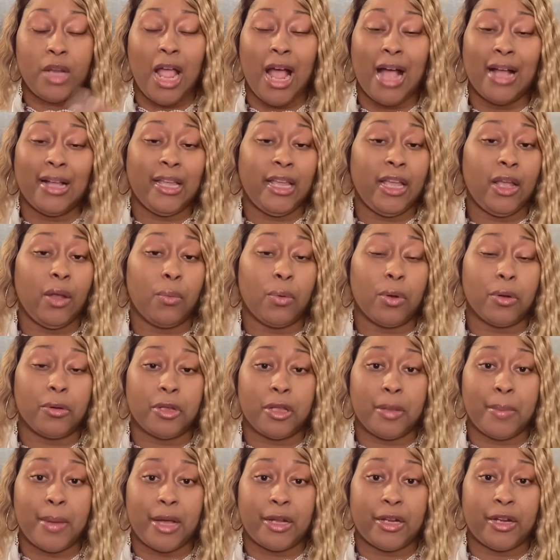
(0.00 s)
I can't
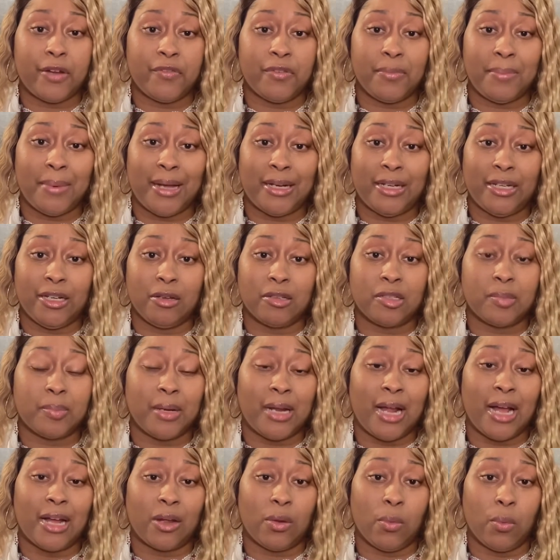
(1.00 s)
worry about everybody else,
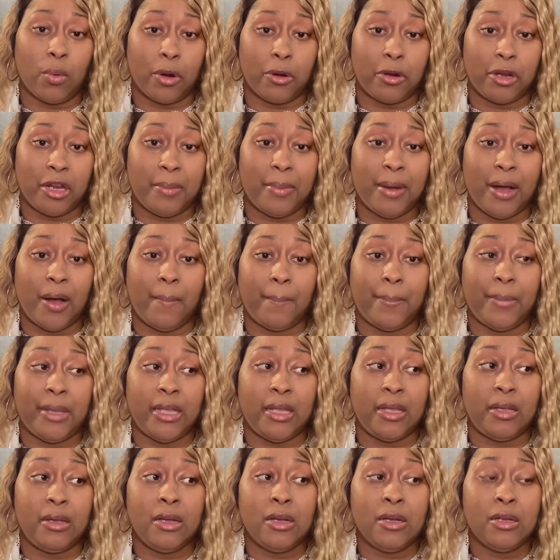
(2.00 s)
but I can worry about
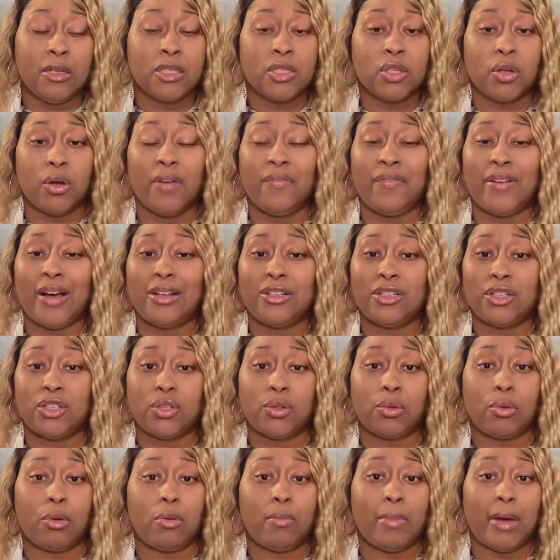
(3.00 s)
me. So if I
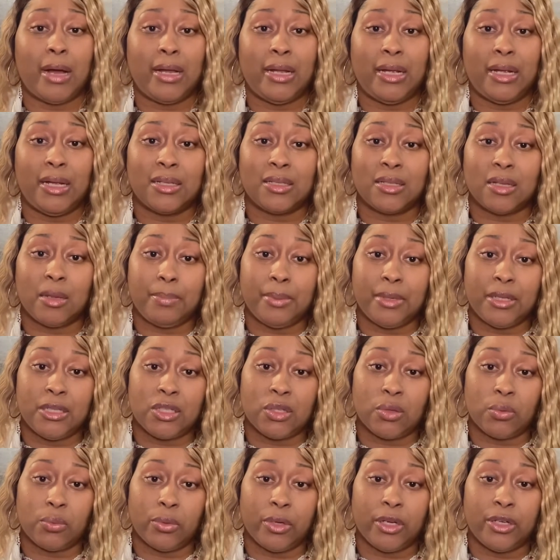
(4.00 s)
just throw my hands up and
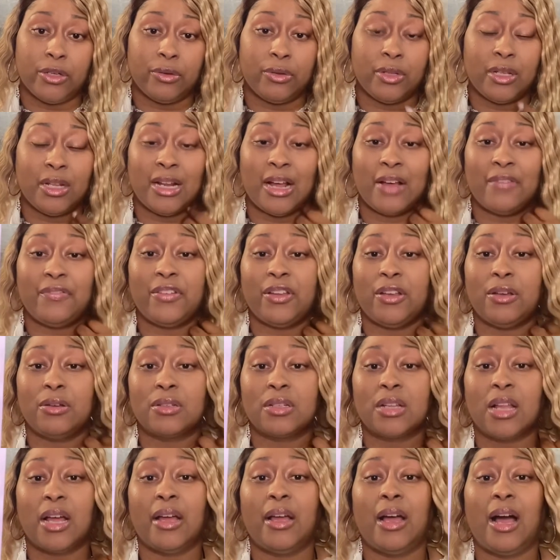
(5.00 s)
surrender, then I feel
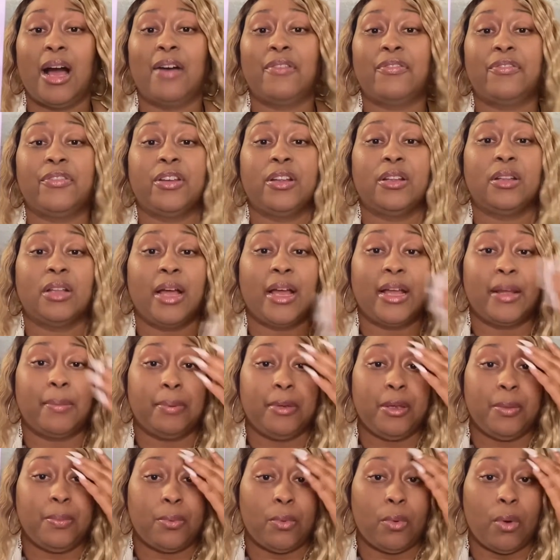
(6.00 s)

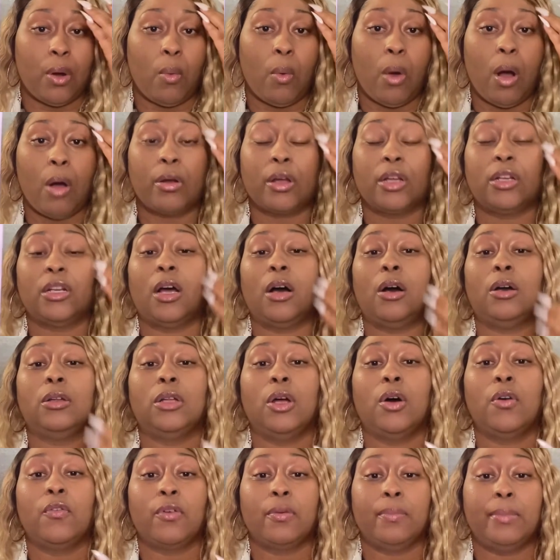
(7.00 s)
like people are walking
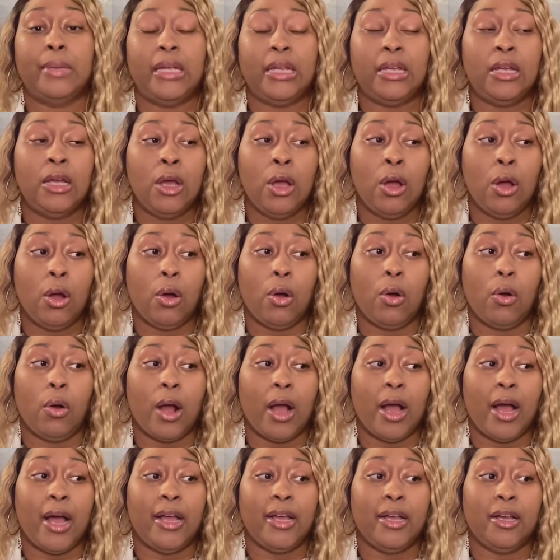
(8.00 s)
all over me, or
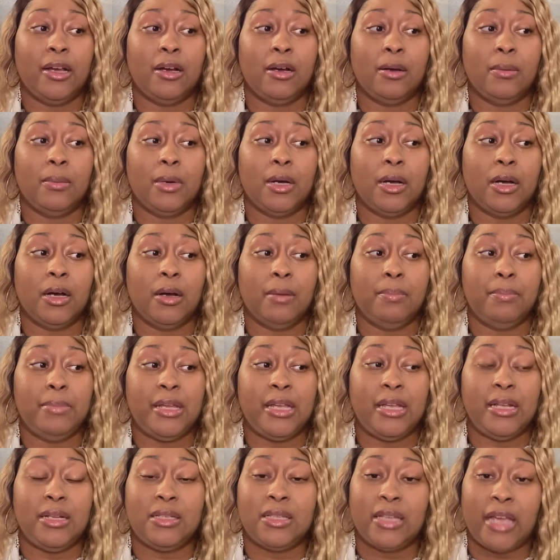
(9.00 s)
I am
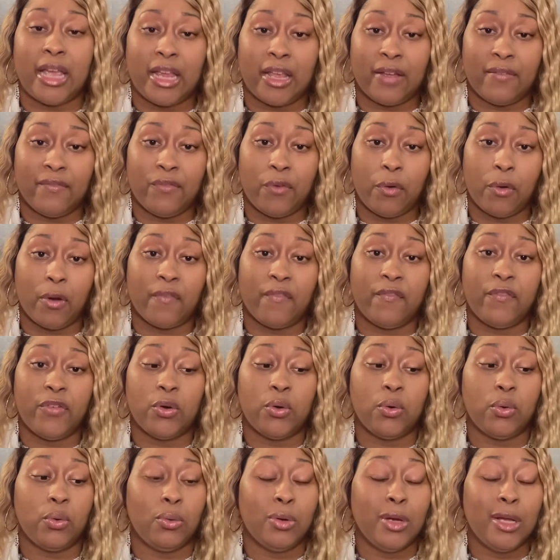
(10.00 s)
being taken for a
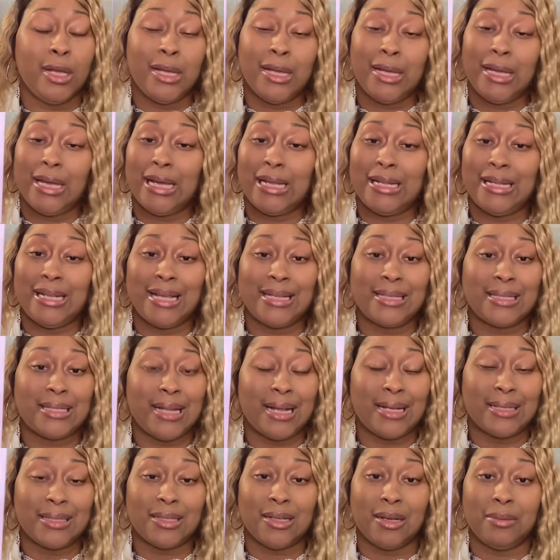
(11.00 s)
fool. And that's
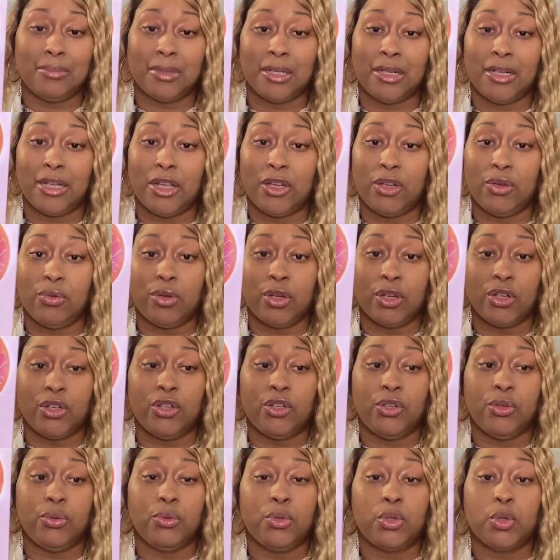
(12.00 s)
not something that you
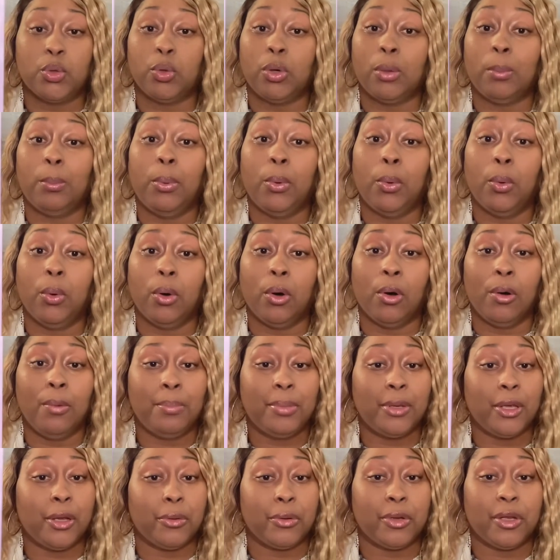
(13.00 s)
can do to a bull,
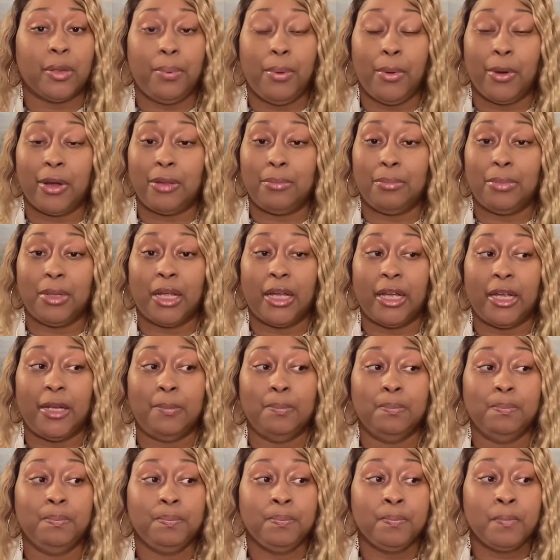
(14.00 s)
period, point blank.